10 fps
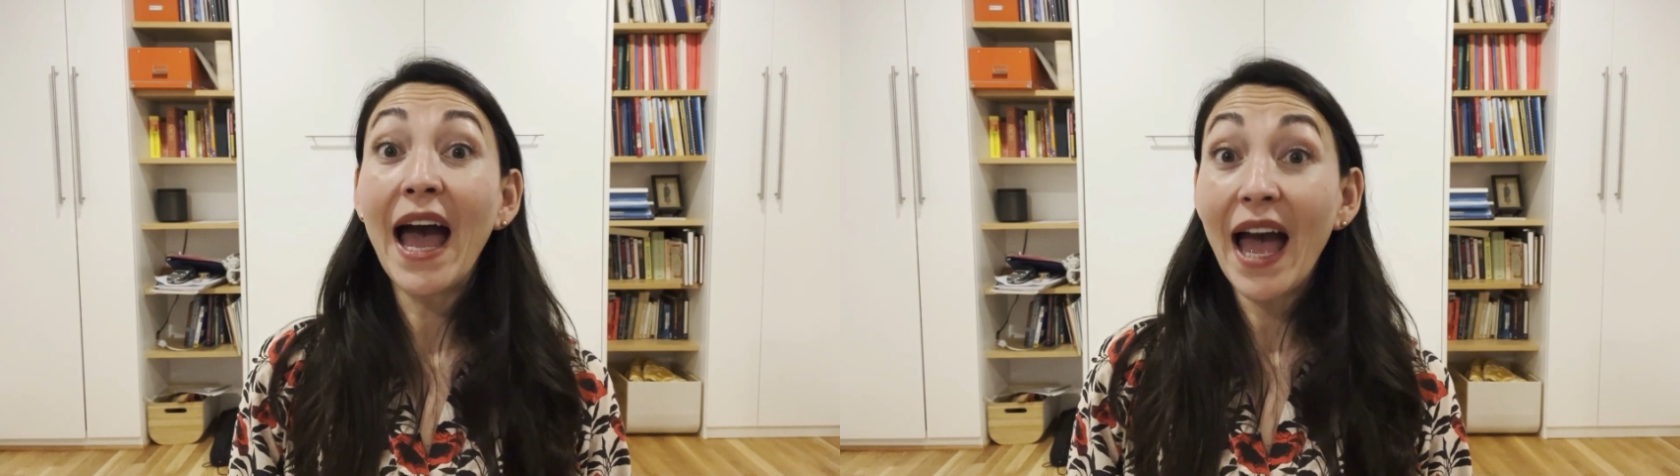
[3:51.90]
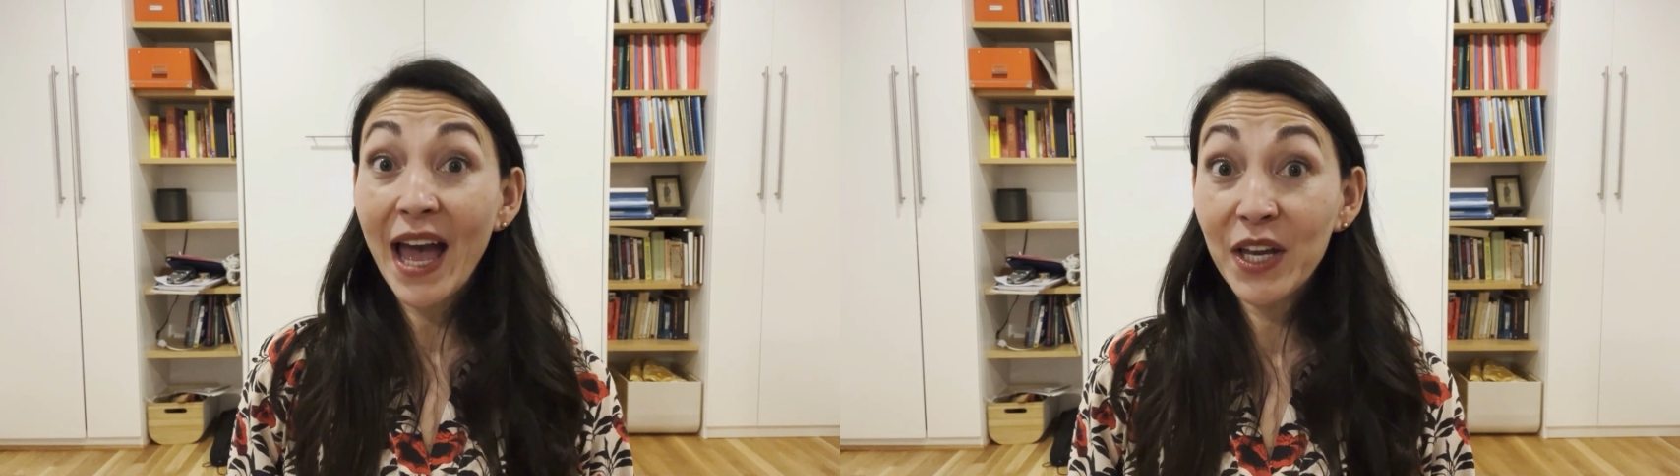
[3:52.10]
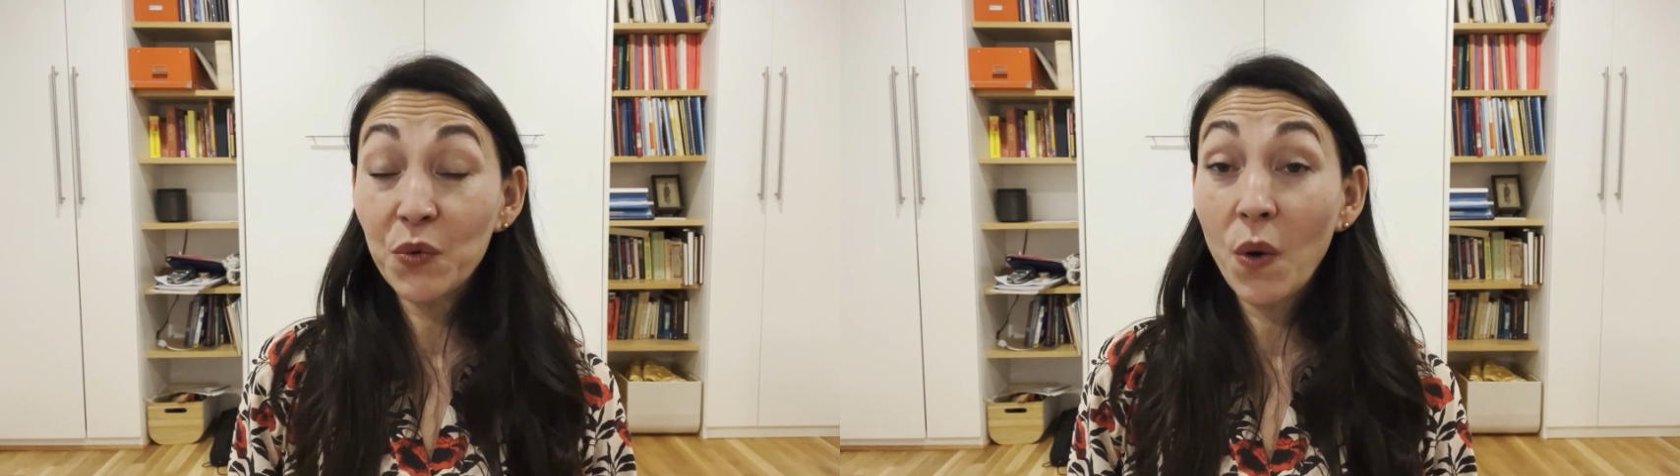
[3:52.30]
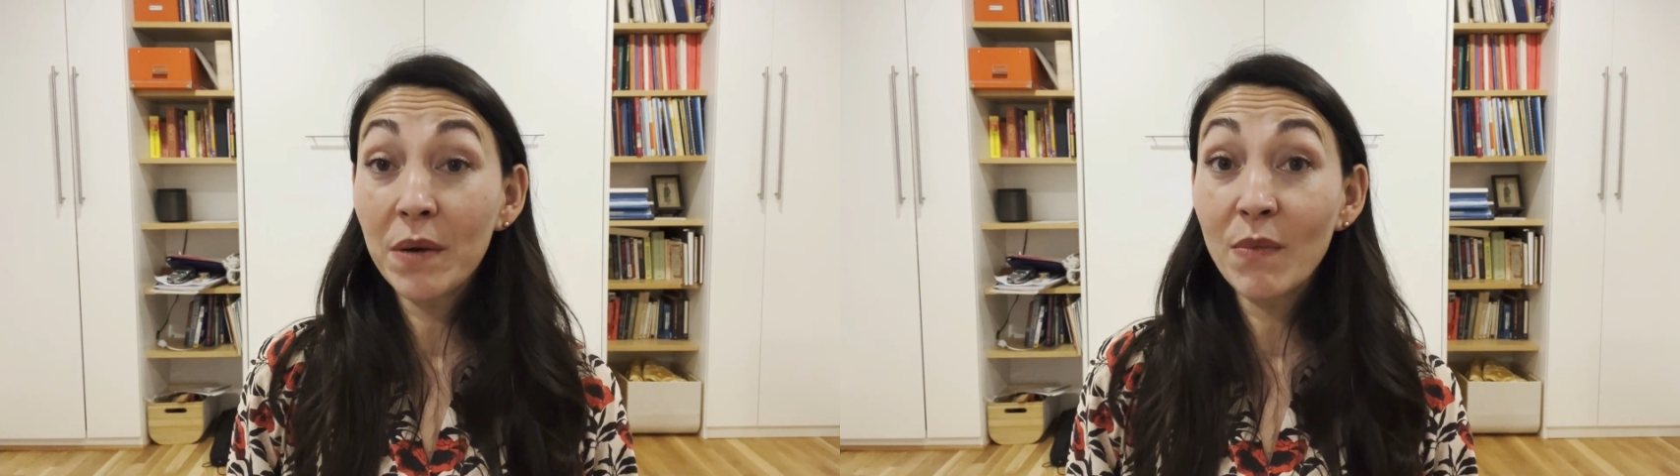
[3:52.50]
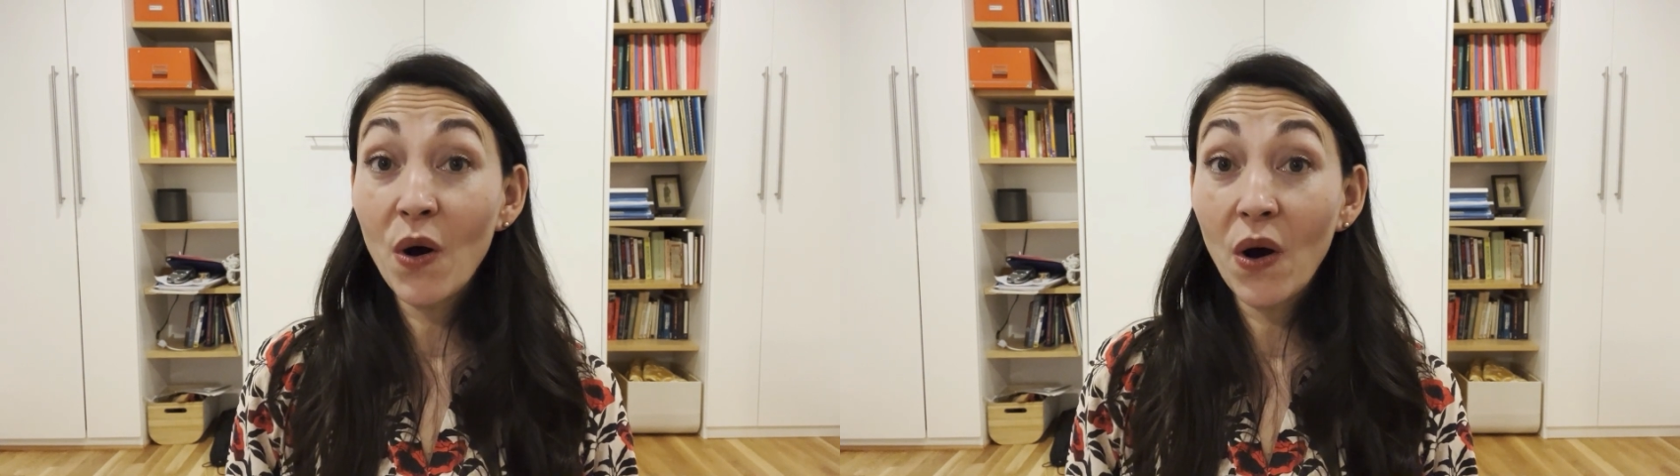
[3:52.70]
And
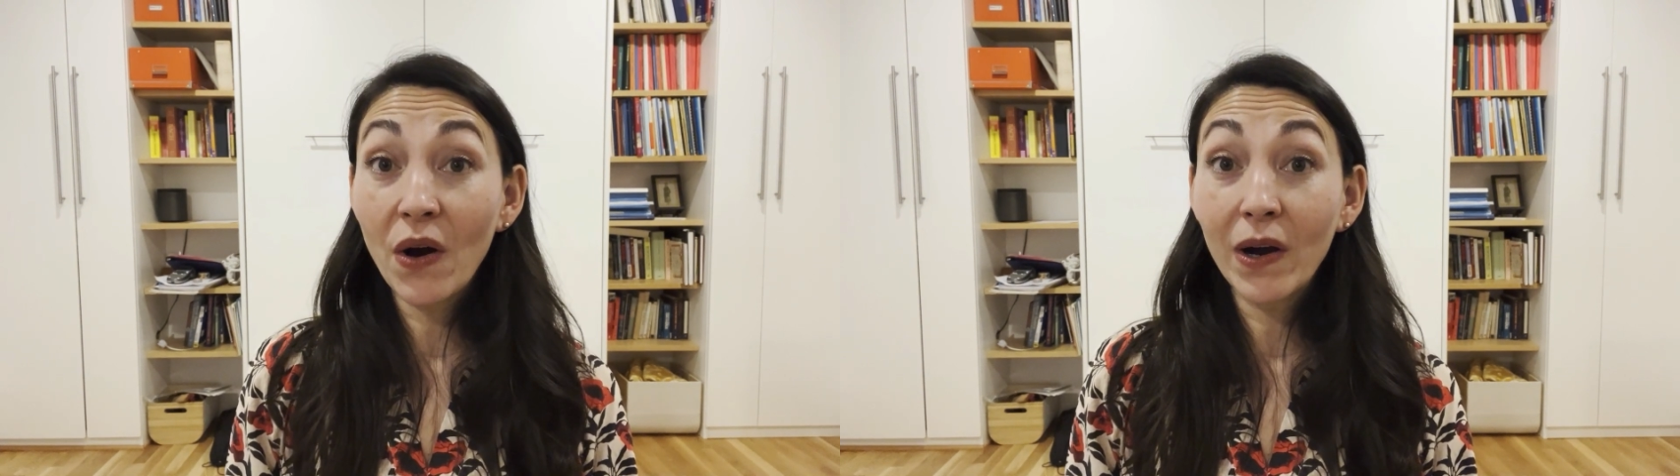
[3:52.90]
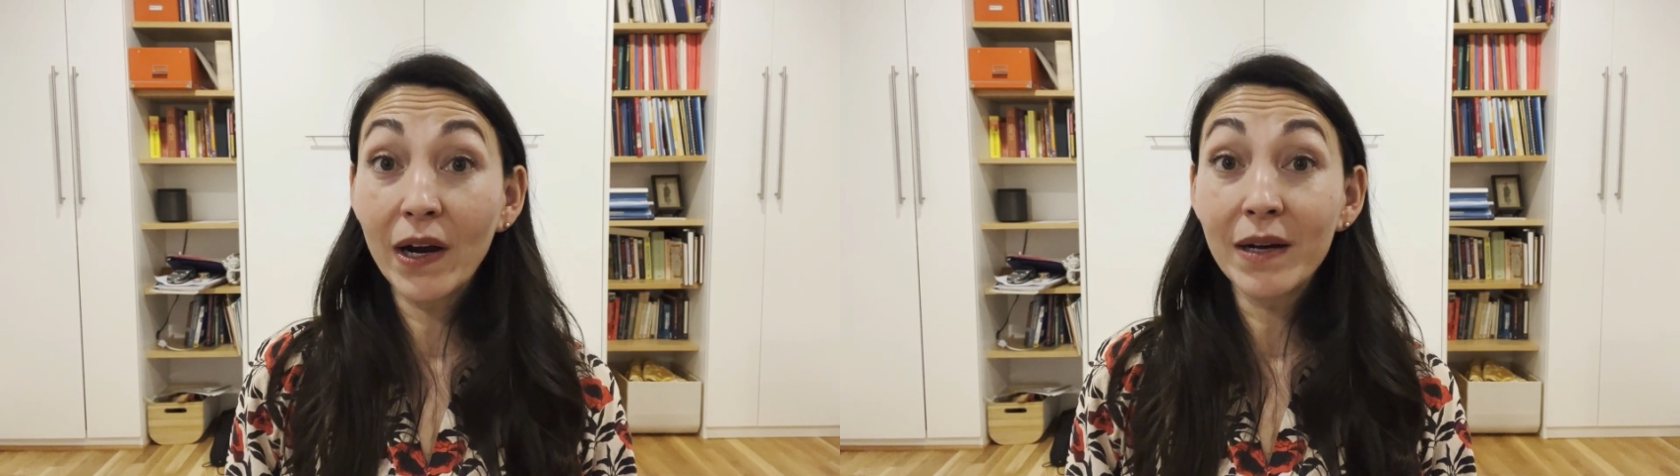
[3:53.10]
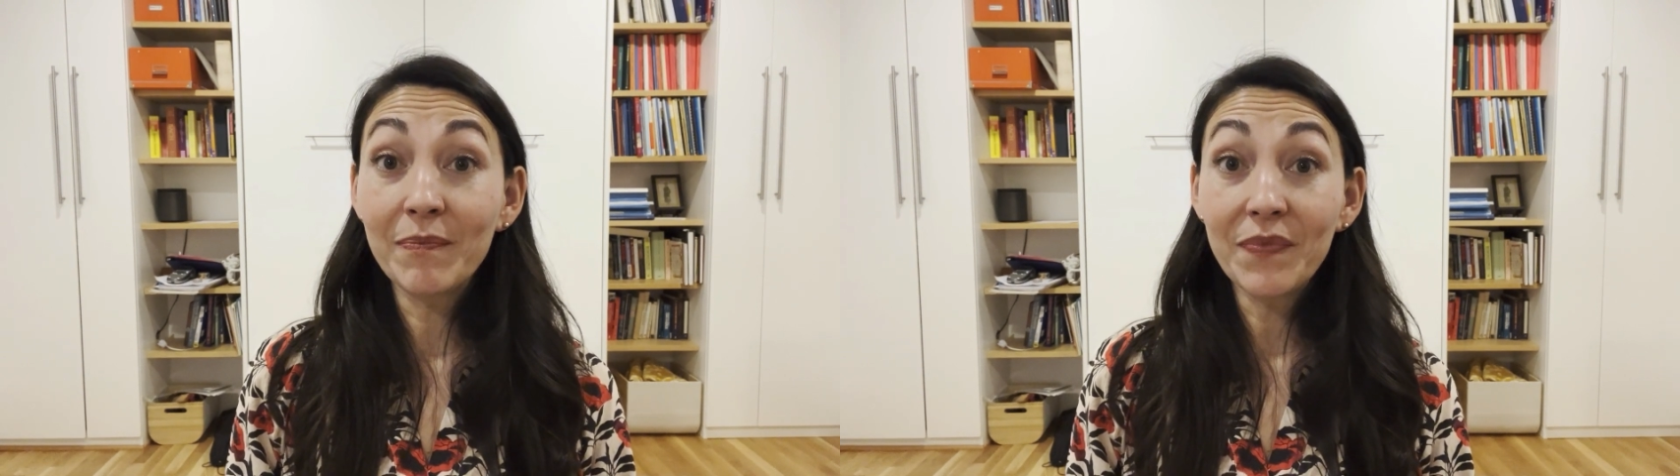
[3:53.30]
one more.